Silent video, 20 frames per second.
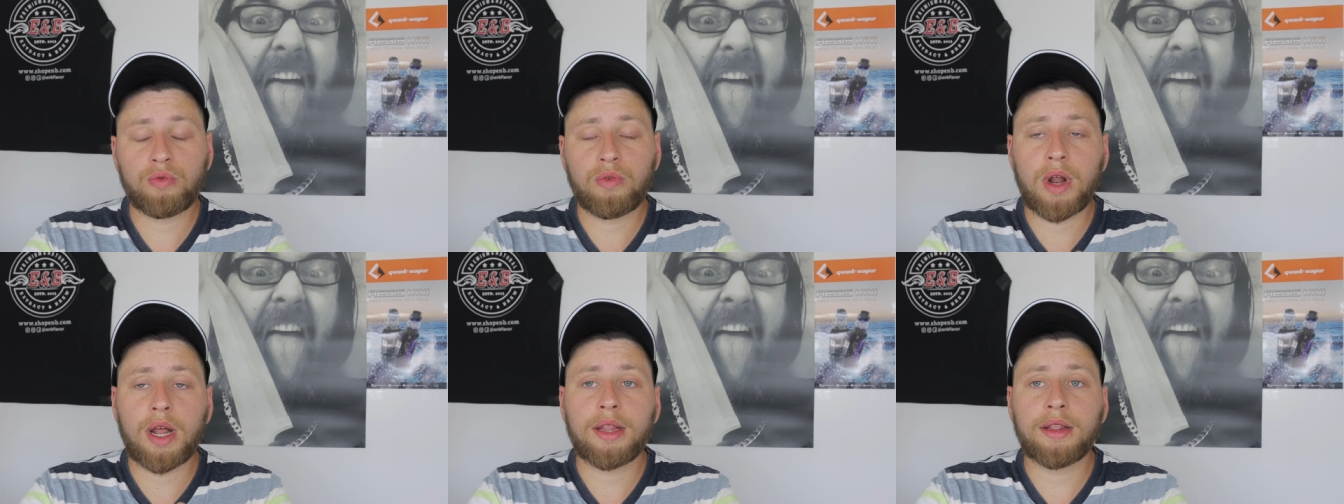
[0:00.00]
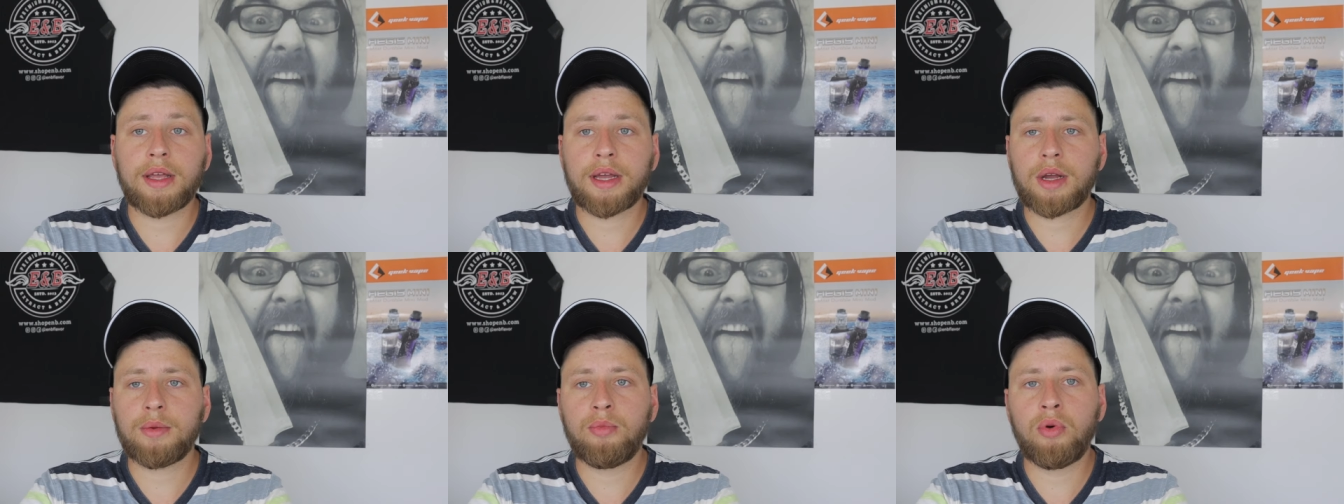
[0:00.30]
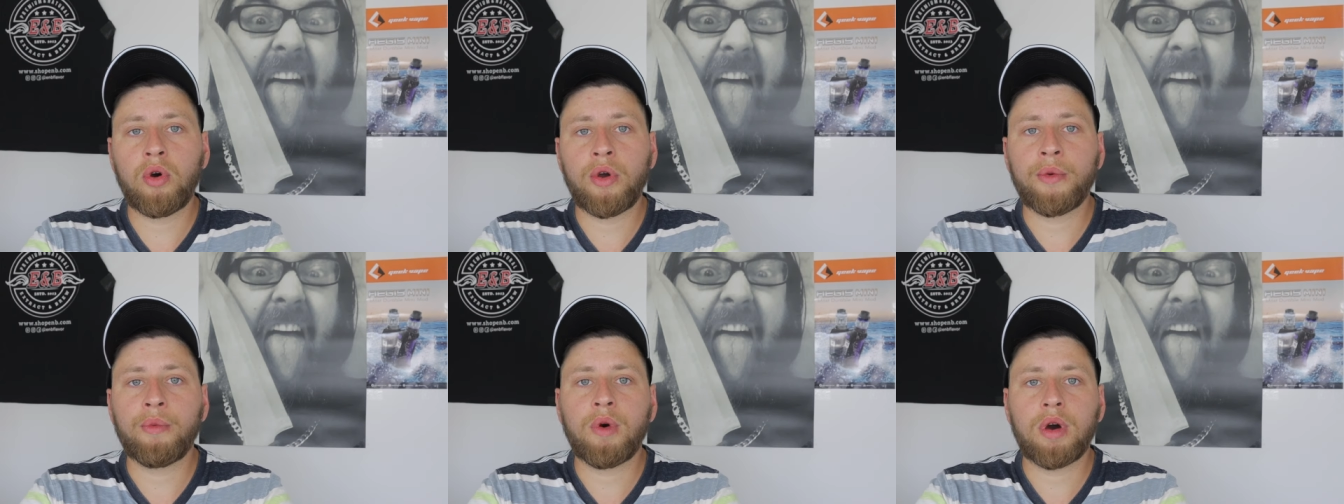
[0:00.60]
run like a
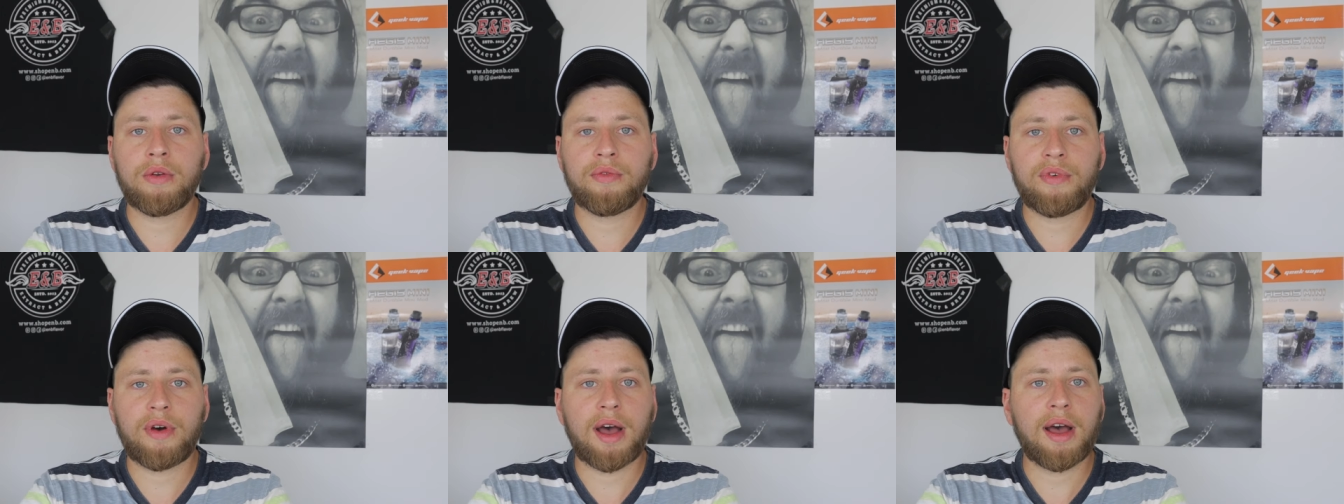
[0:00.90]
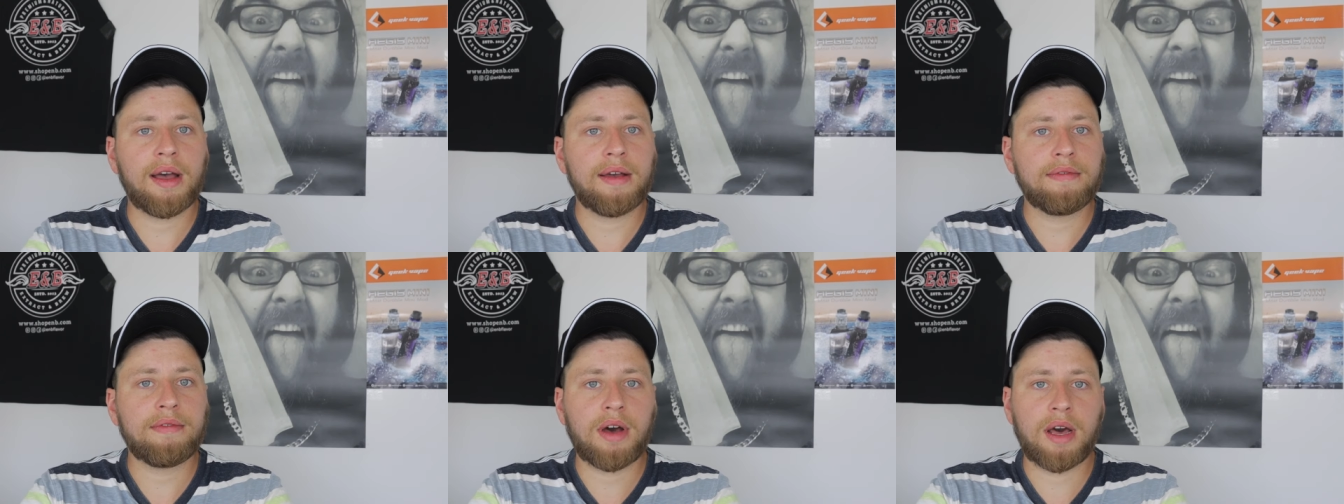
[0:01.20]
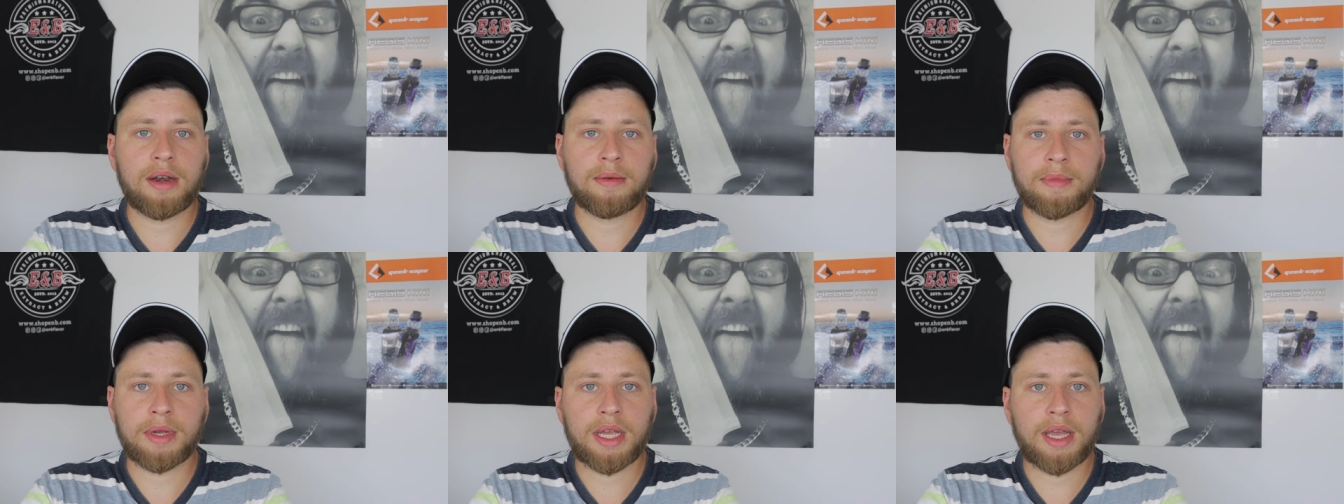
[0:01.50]
.15
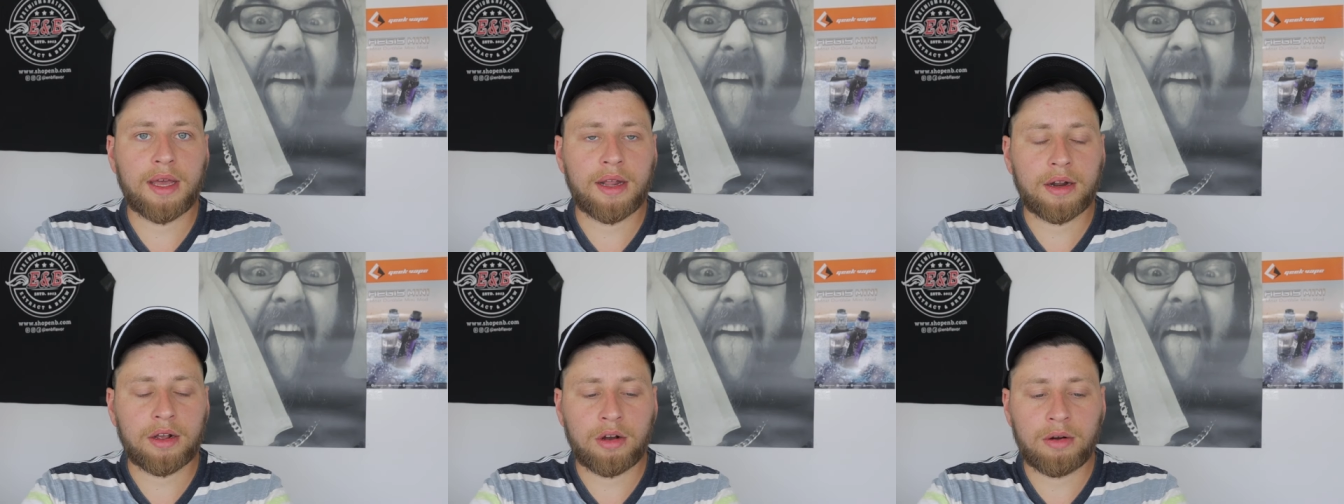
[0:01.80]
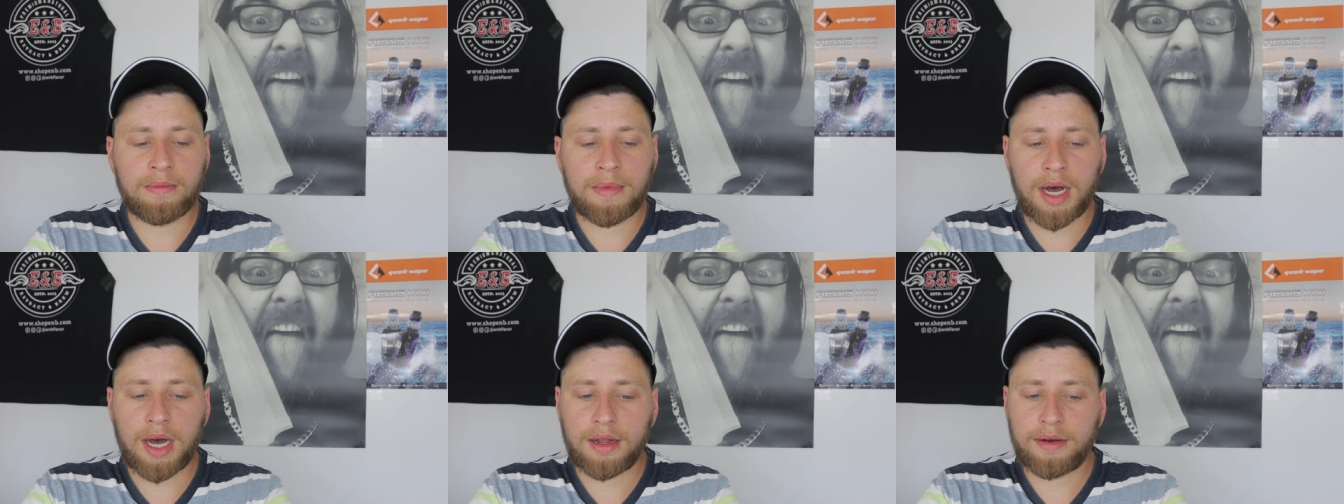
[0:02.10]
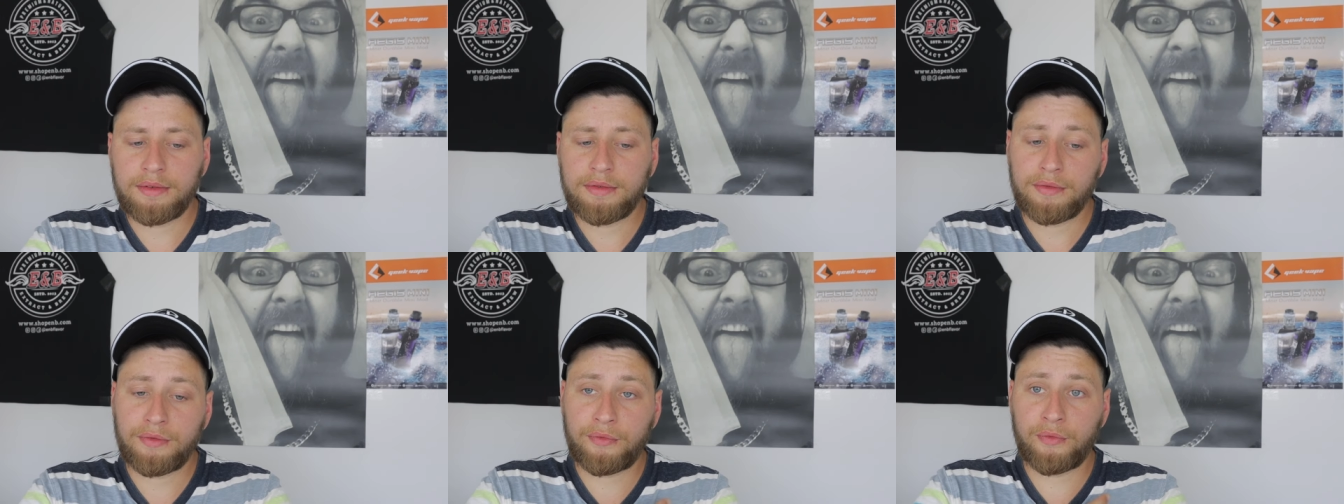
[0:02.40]
on a mechanical
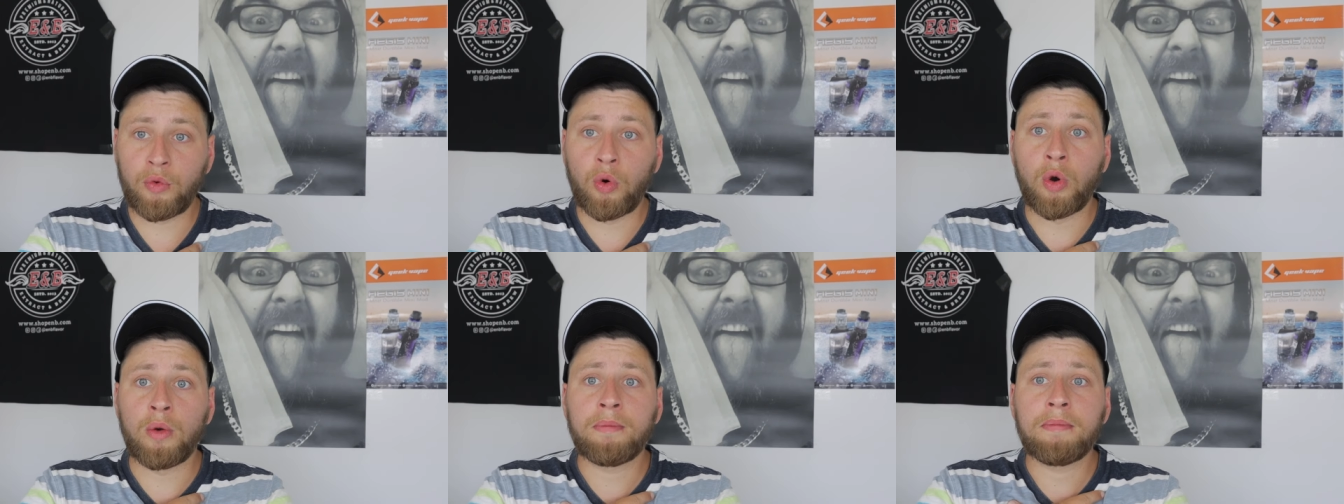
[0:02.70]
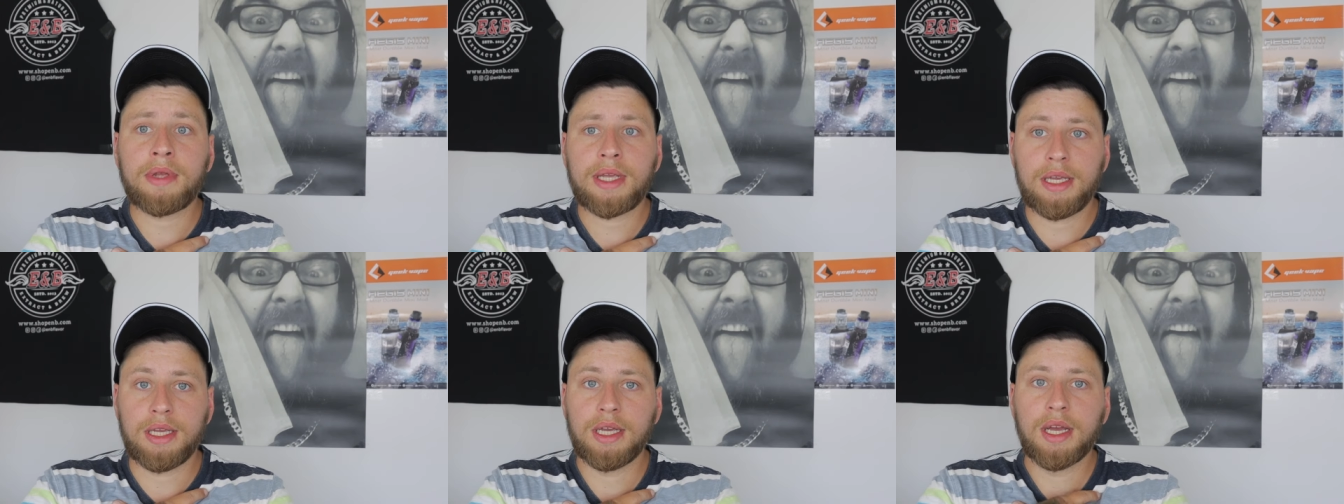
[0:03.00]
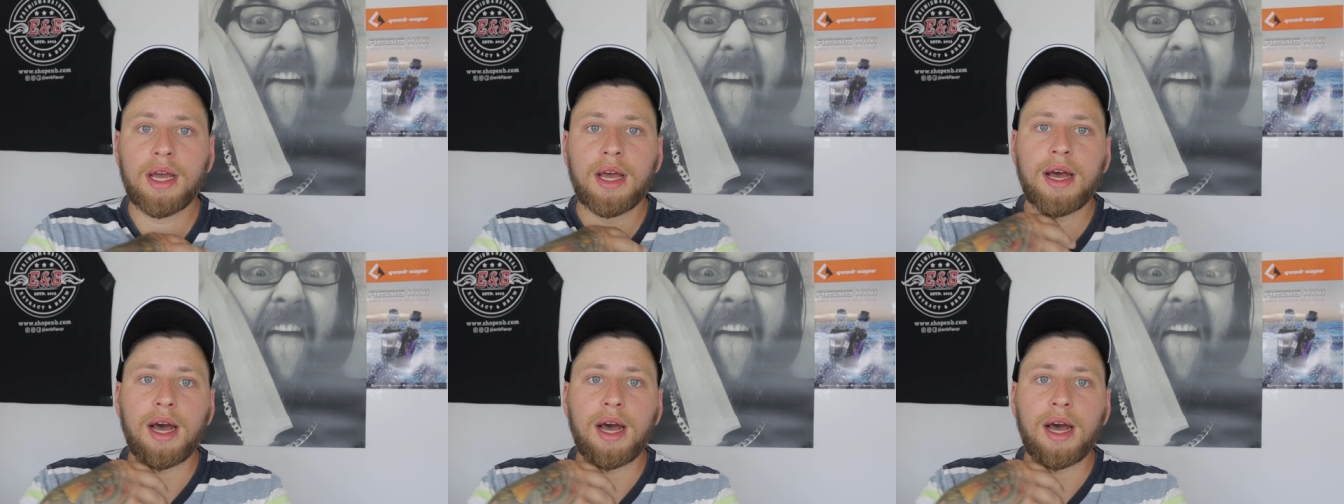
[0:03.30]
mod for me.